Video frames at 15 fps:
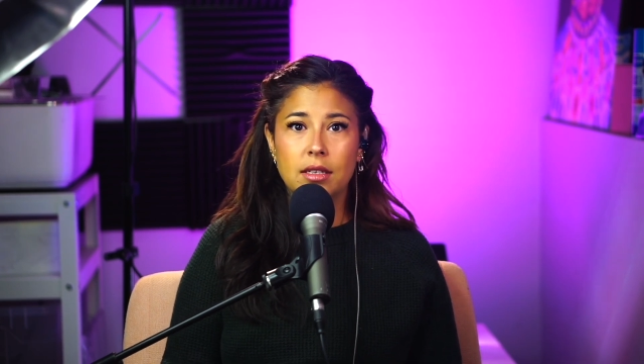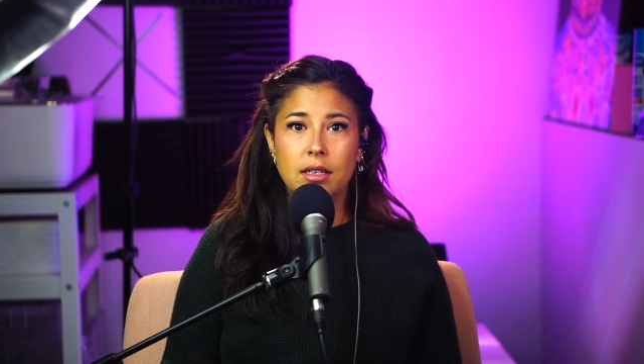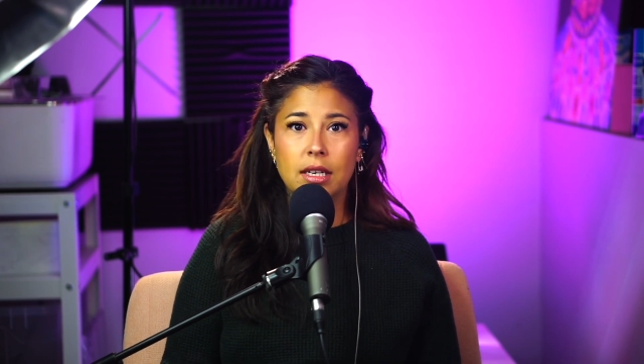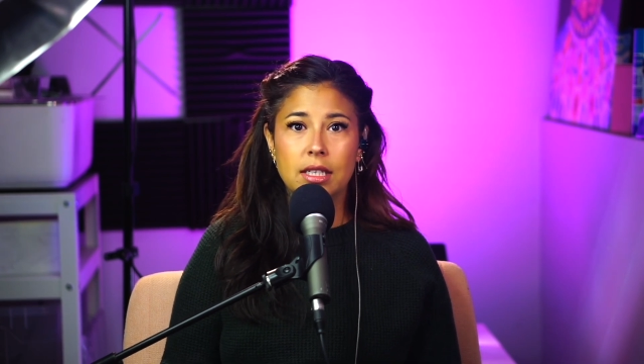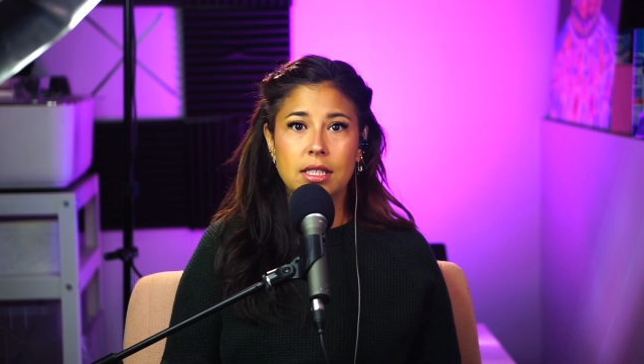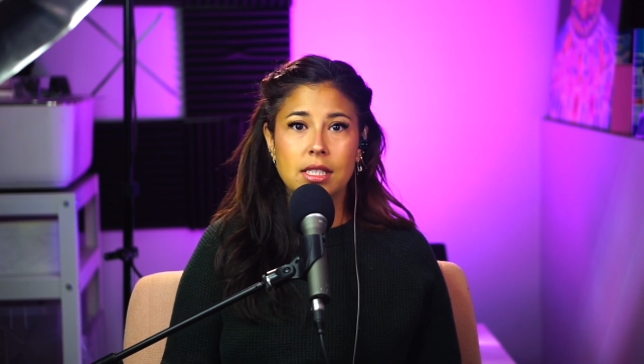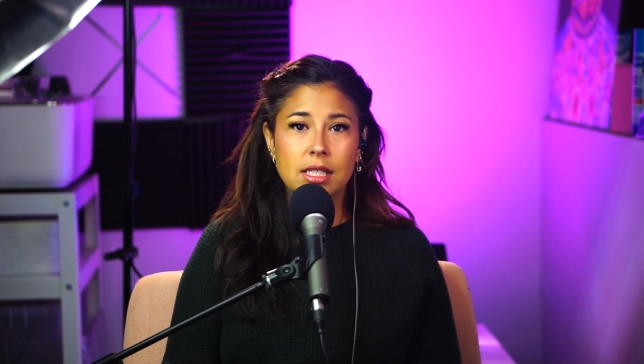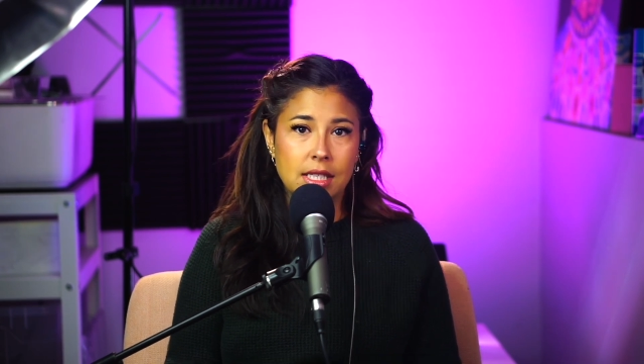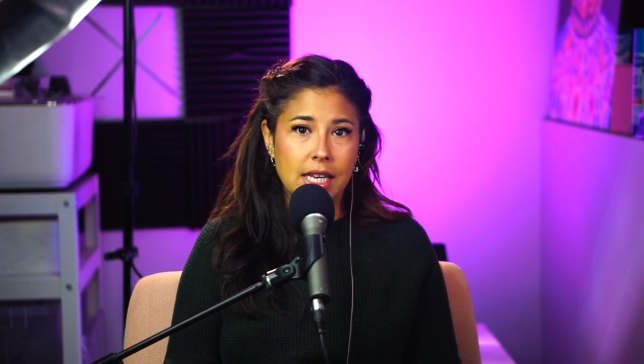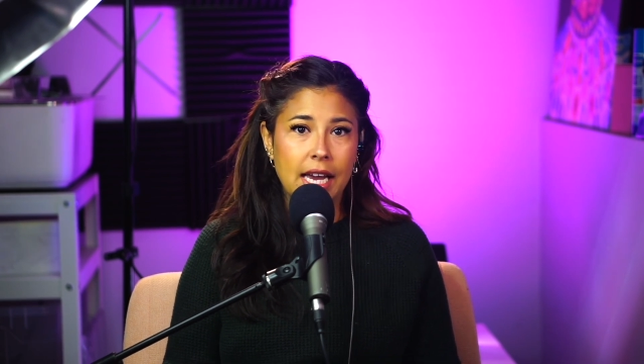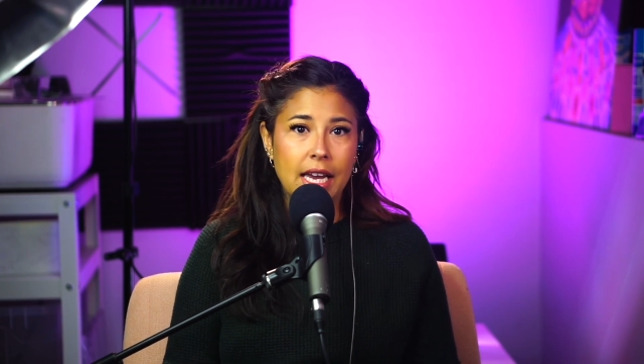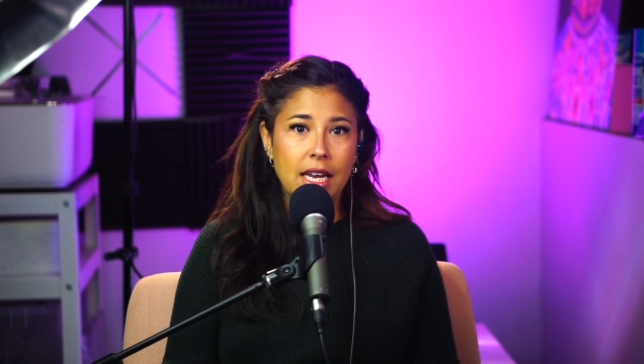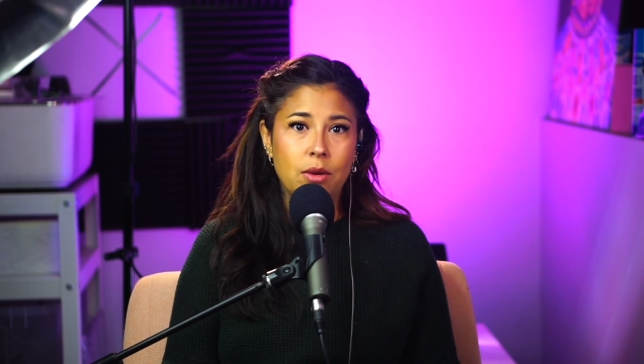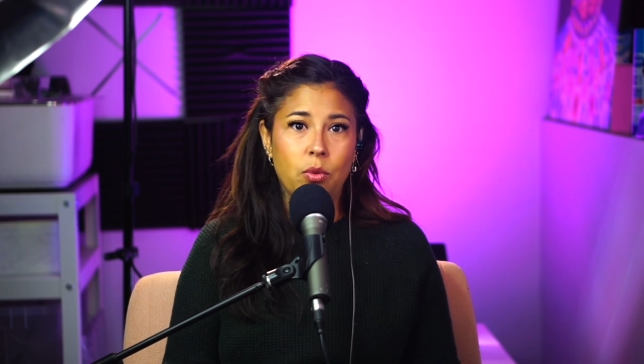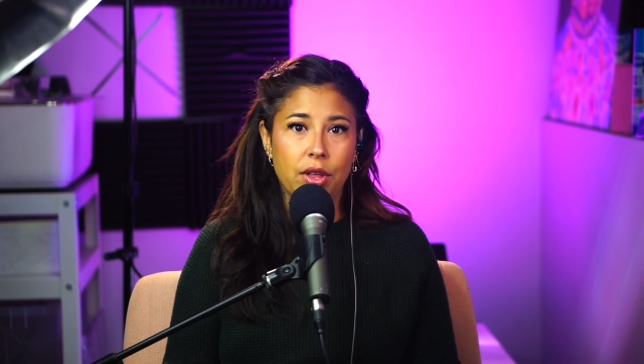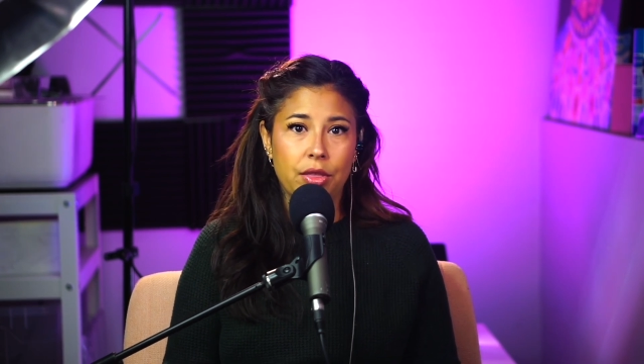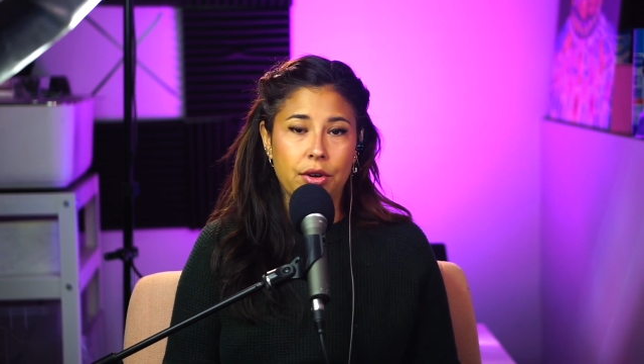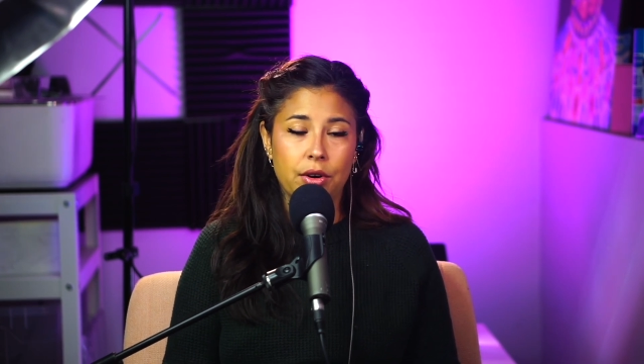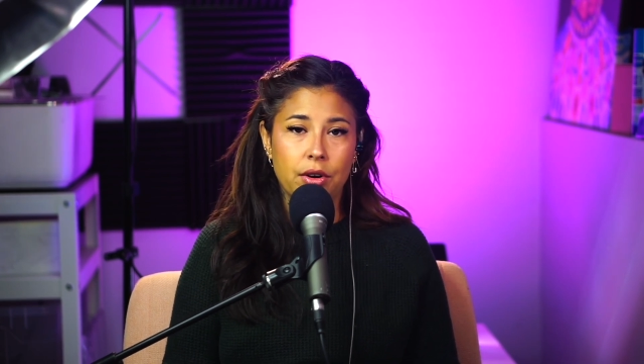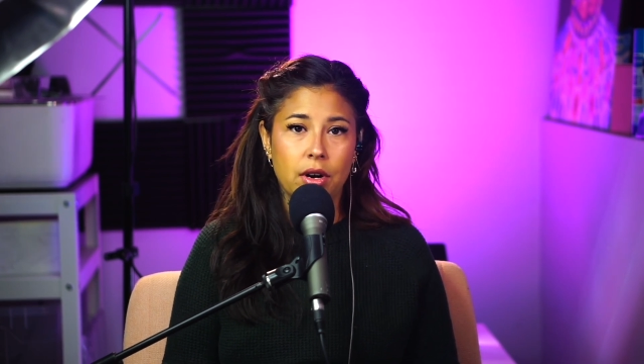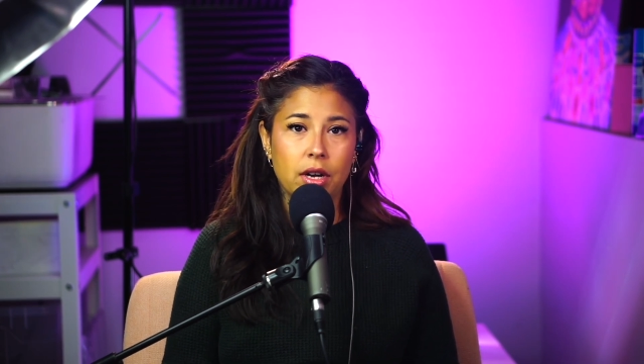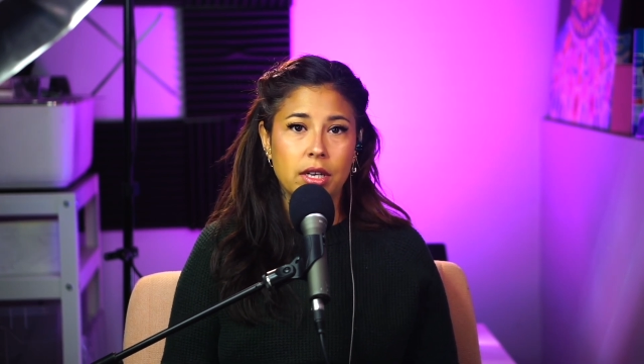and stayed with
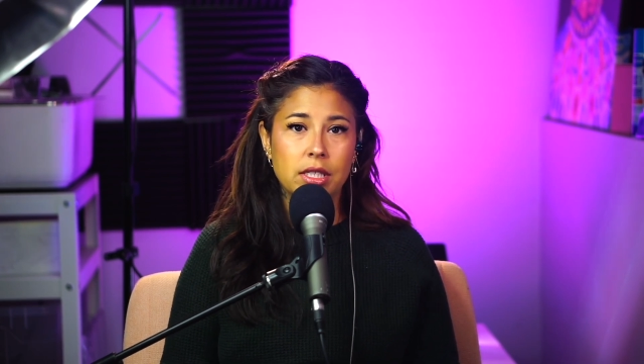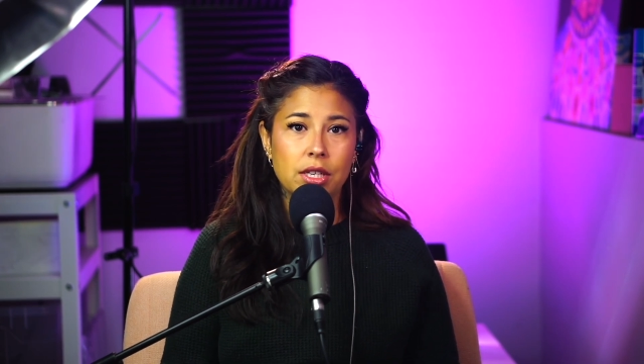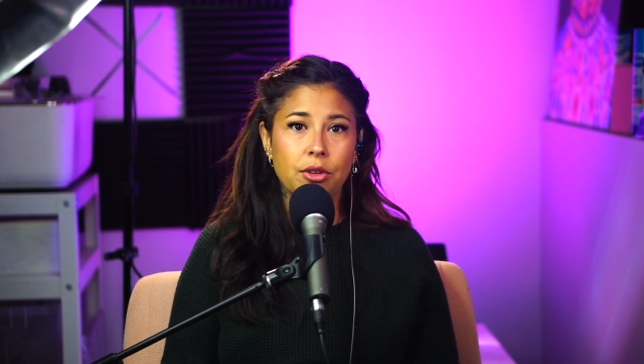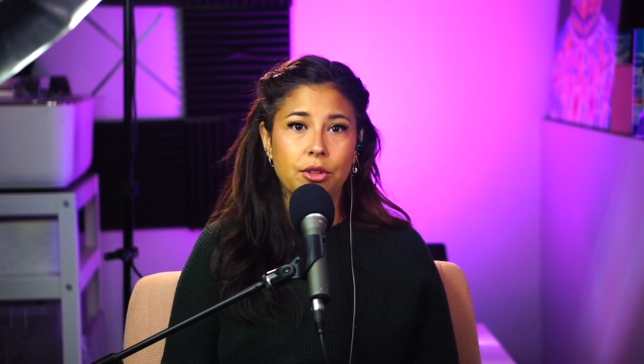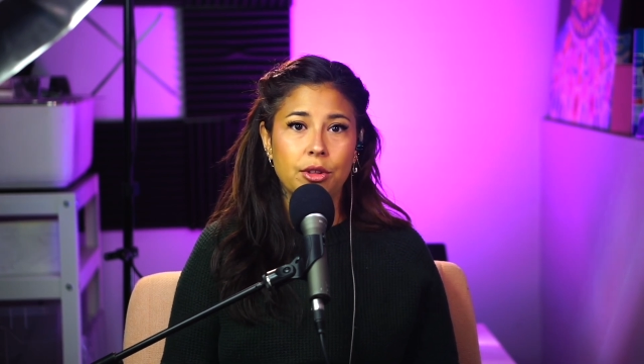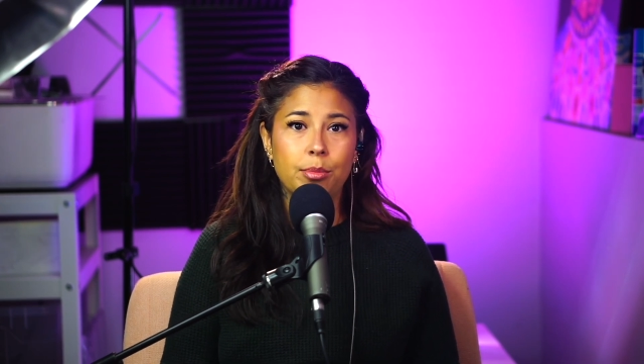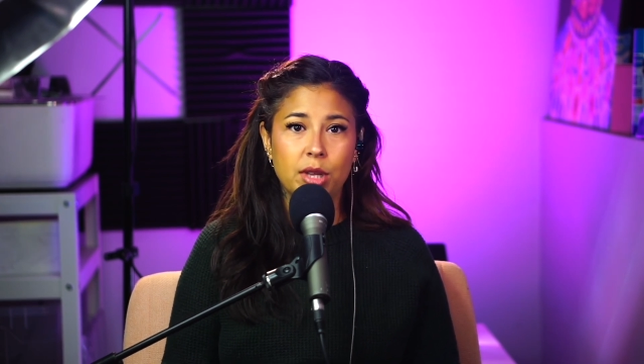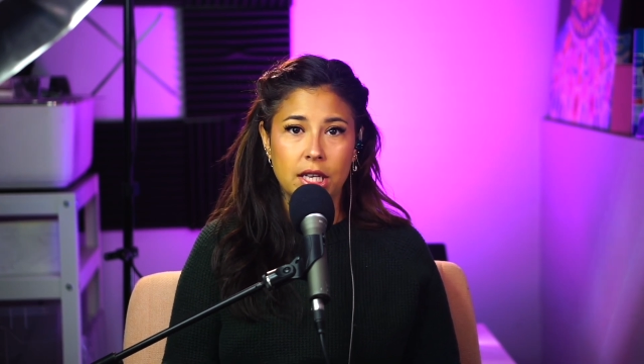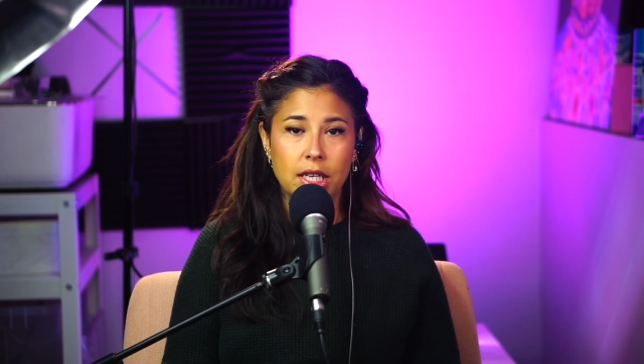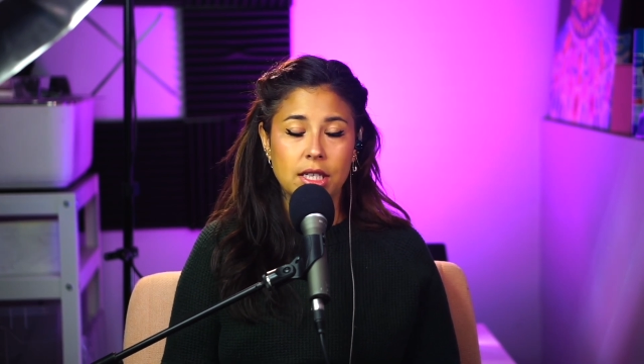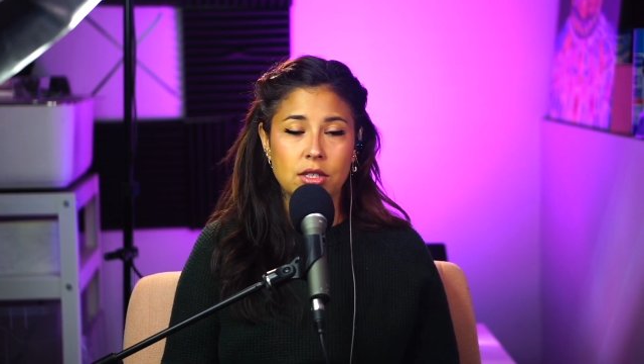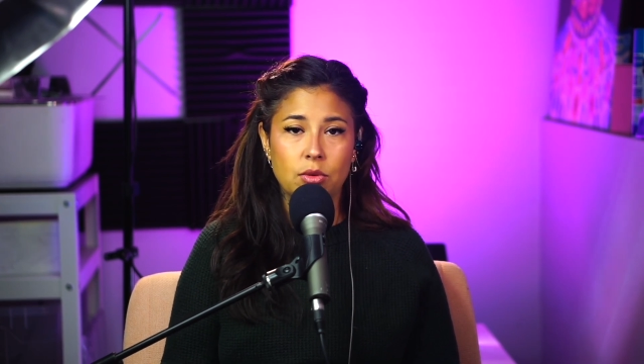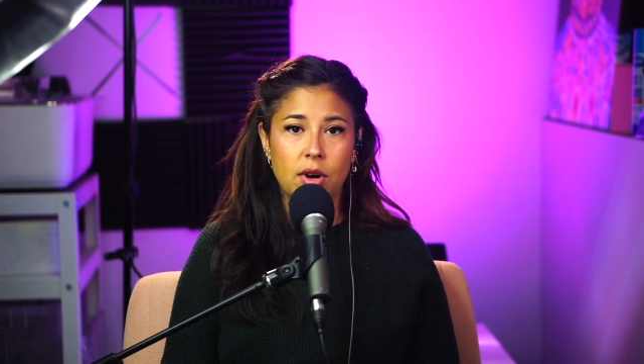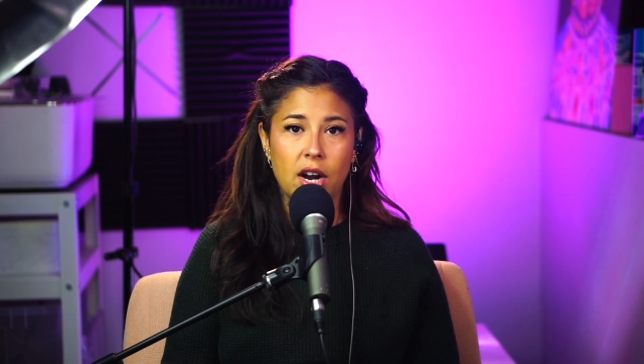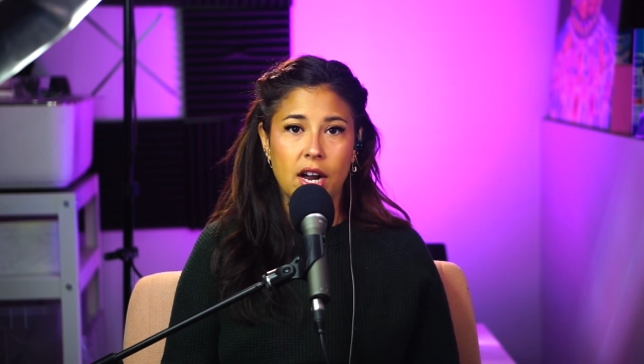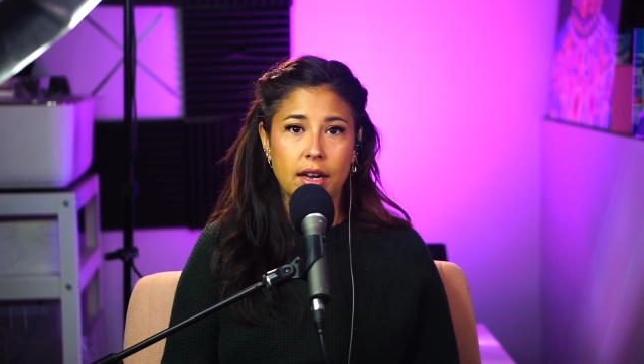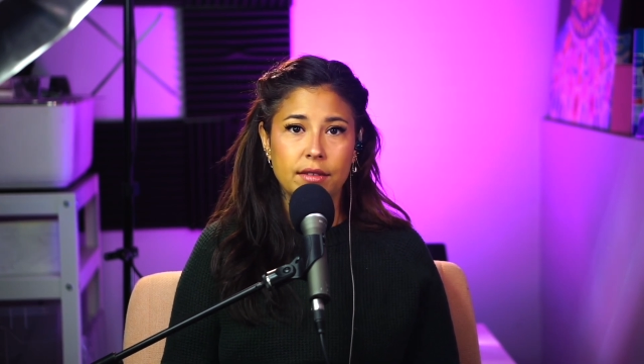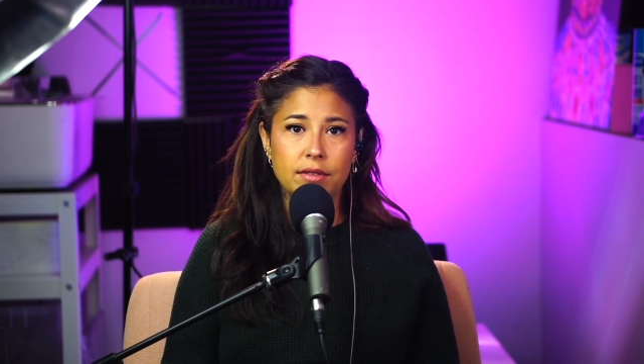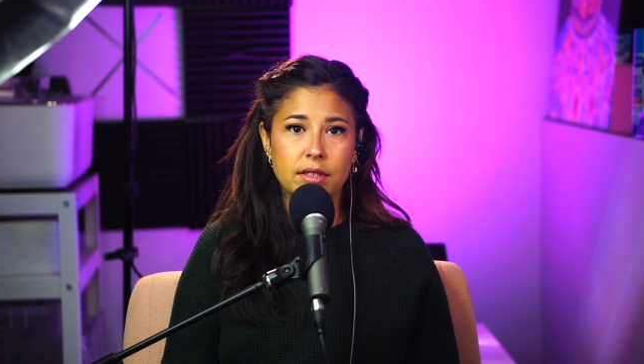her until the police arrived.